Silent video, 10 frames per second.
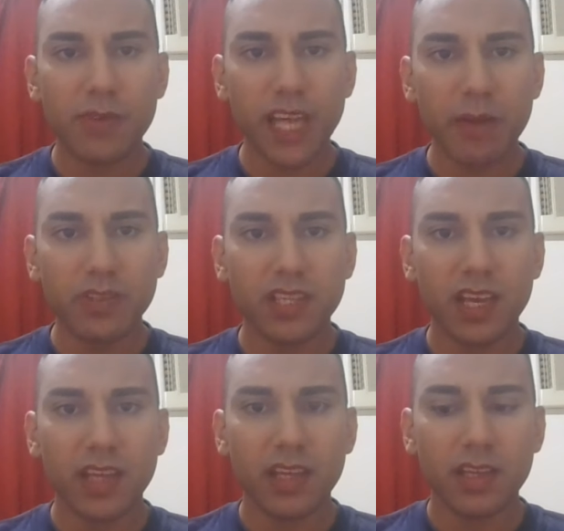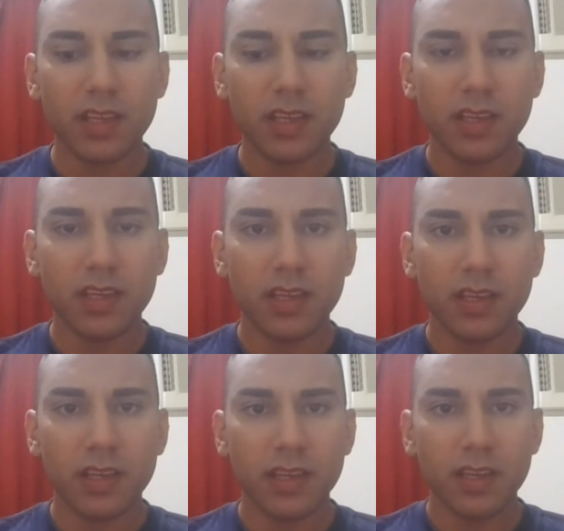live without it.
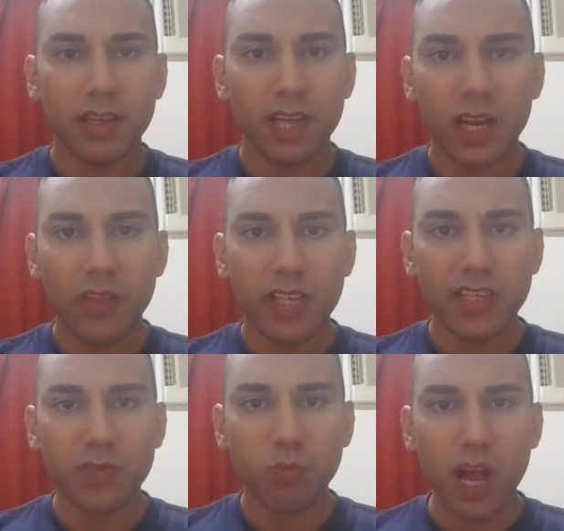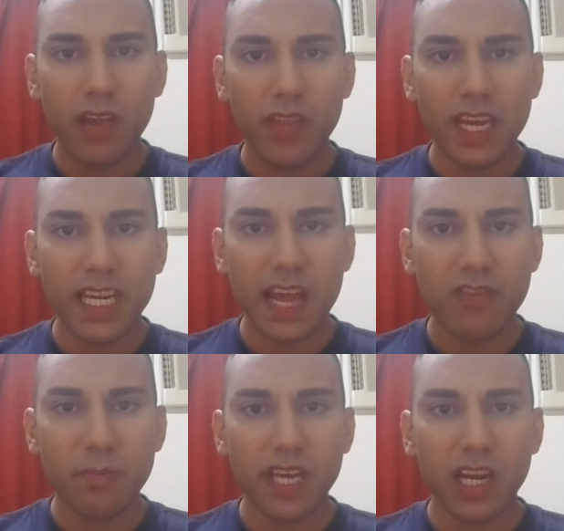And this is why they can
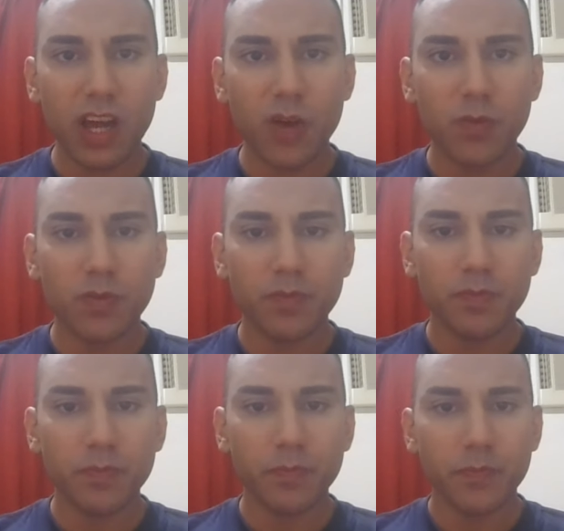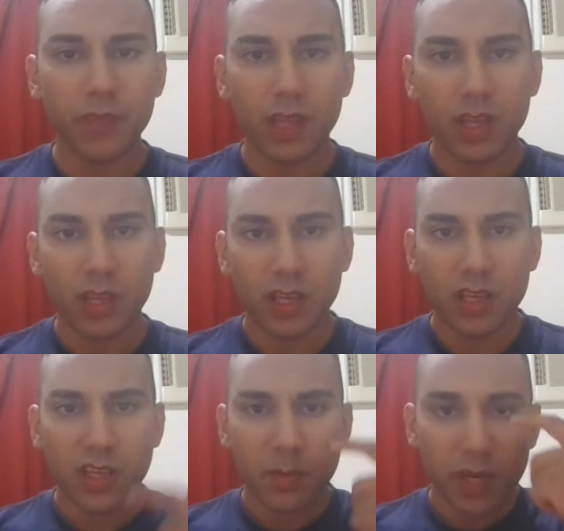never be alone.
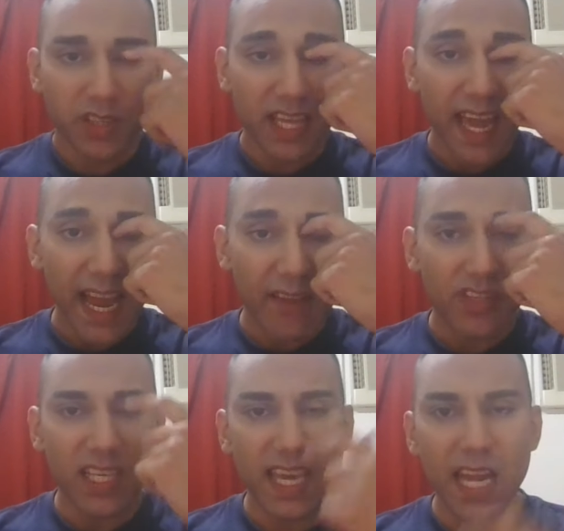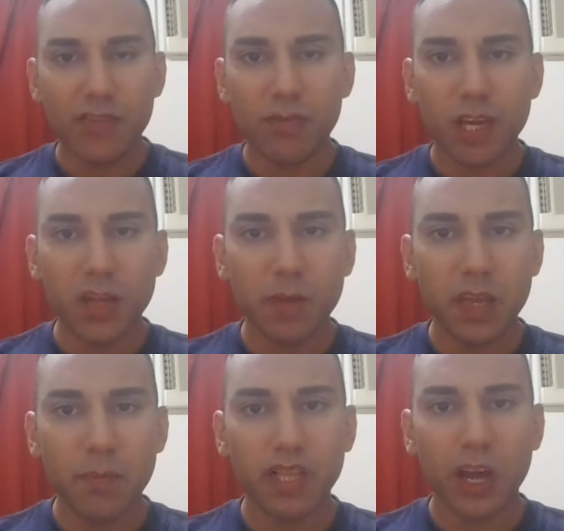Because they have to get it from other
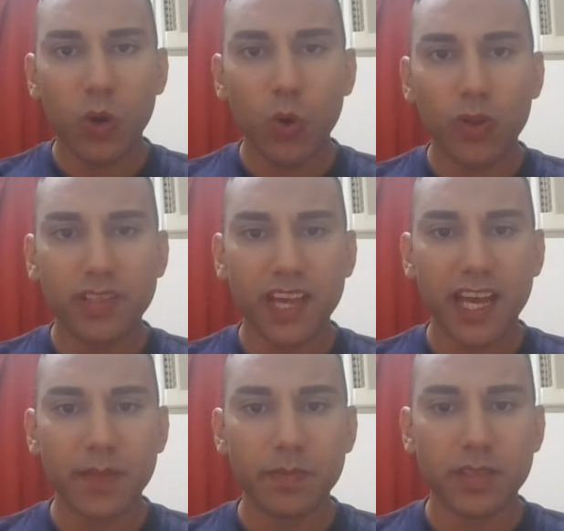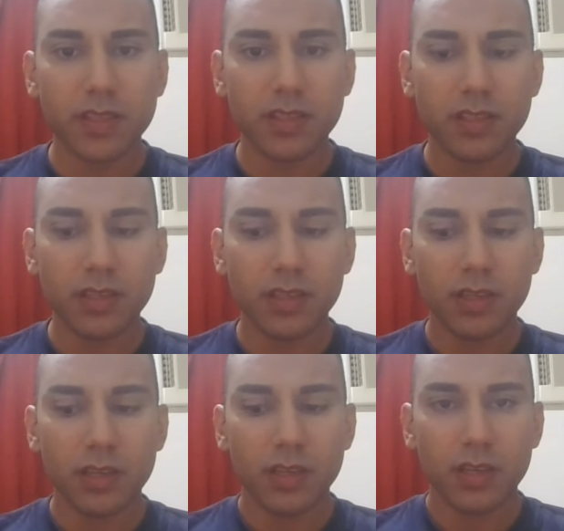people at all times.
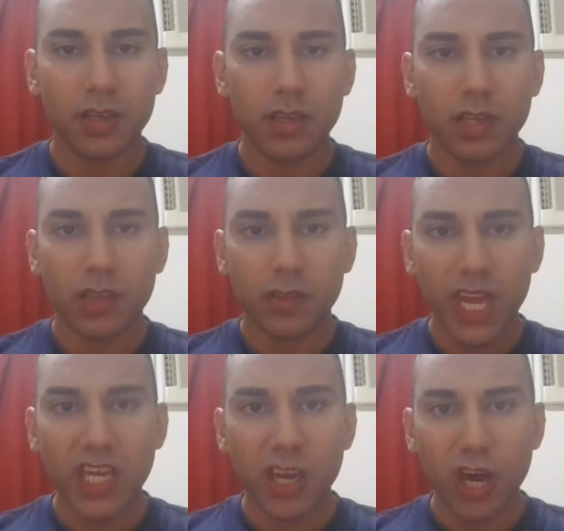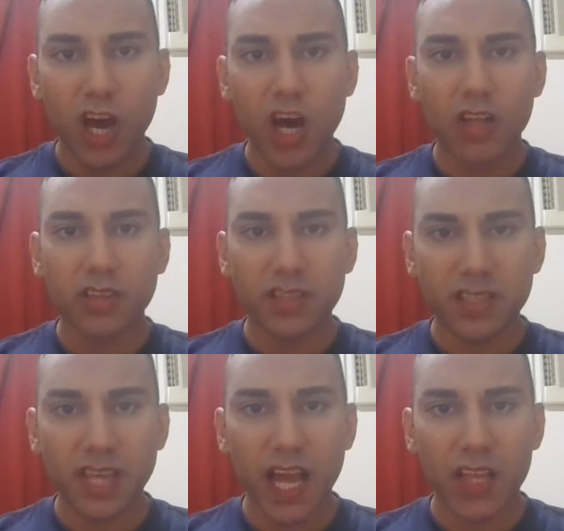They can't
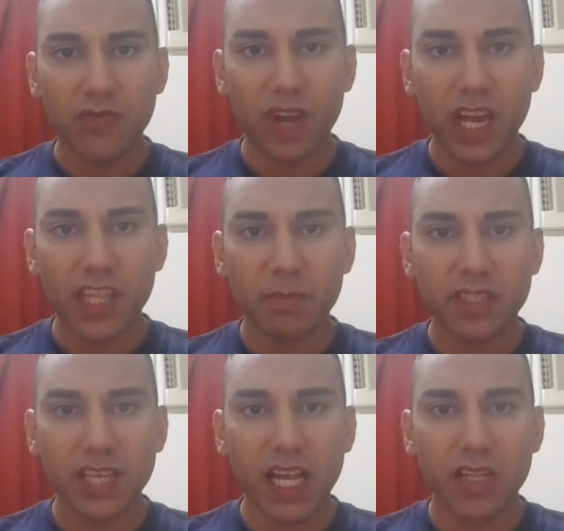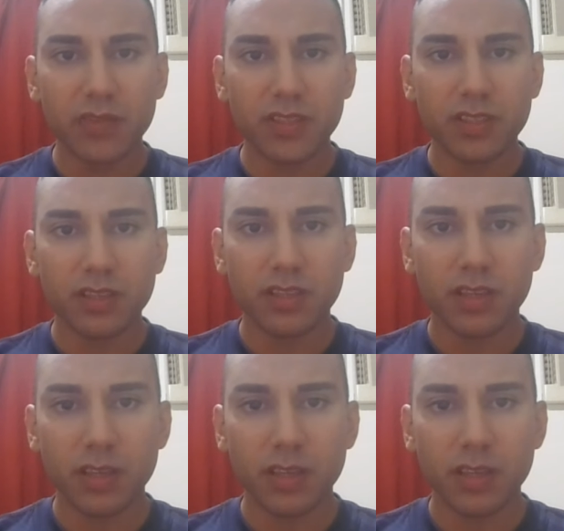satisfy themselves.